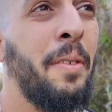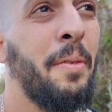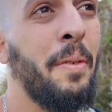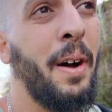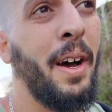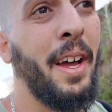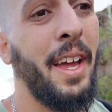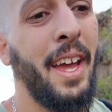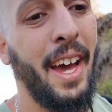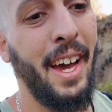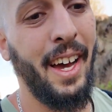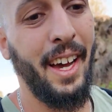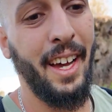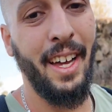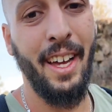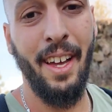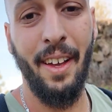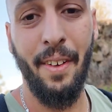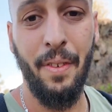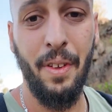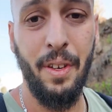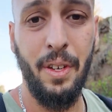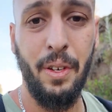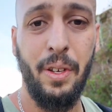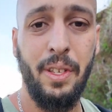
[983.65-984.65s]
But yeah,
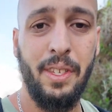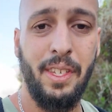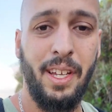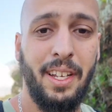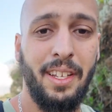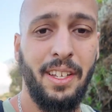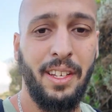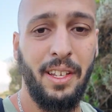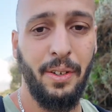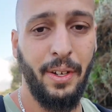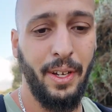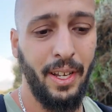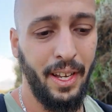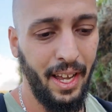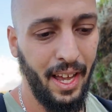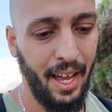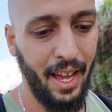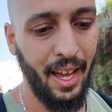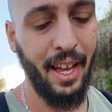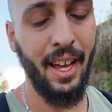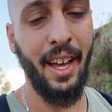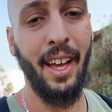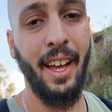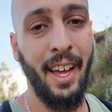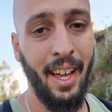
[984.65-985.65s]
if you do decide to do it,
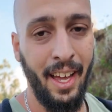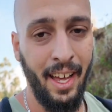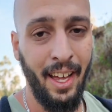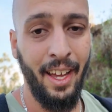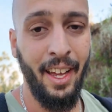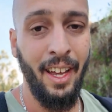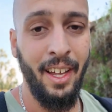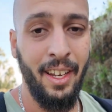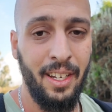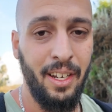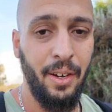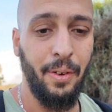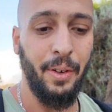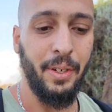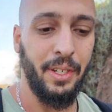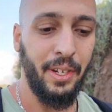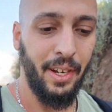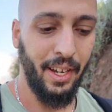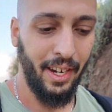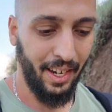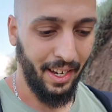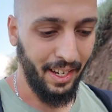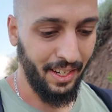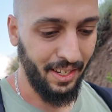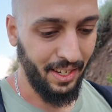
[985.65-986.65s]
know what you're
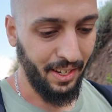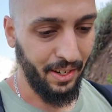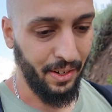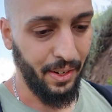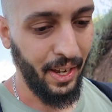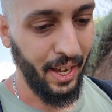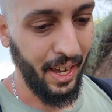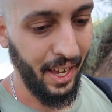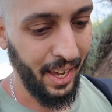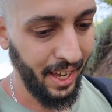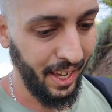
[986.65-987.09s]
getting into.